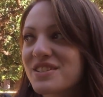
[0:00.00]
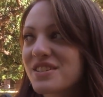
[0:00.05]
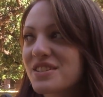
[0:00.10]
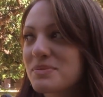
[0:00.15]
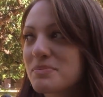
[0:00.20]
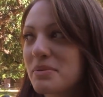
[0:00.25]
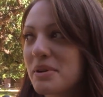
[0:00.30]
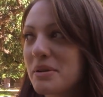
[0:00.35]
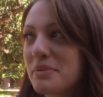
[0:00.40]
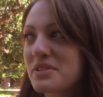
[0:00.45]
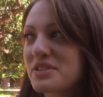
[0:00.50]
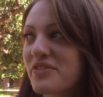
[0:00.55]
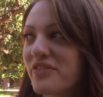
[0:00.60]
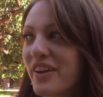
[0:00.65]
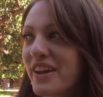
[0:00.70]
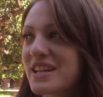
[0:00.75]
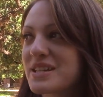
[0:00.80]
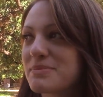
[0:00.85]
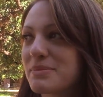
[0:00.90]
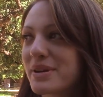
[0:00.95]
Just pretty much
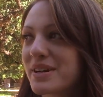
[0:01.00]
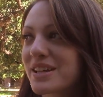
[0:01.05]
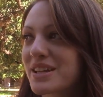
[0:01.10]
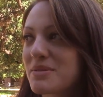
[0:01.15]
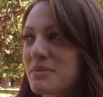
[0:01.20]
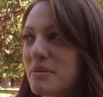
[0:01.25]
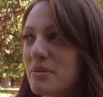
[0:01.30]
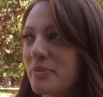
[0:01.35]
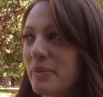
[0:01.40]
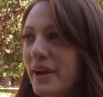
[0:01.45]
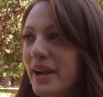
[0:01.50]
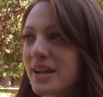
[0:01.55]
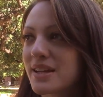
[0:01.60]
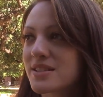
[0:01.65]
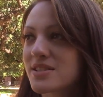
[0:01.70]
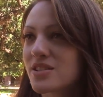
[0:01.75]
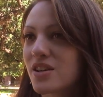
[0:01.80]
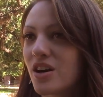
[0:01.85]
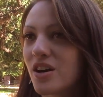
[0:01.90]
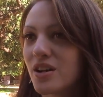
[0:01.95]
Facebook, and then my
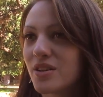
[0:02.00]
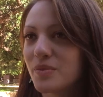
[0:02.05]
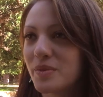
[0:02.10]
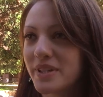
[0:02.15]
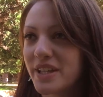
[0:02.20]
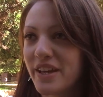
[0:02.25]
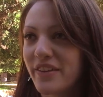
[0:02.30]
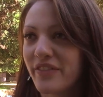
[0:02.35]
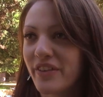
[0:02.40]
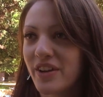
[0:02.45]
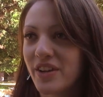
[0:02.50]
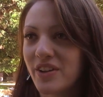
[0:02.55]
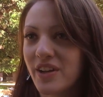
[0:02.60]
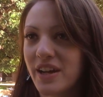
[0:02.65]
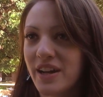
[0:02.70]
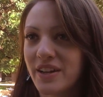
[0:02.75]
parents called when they found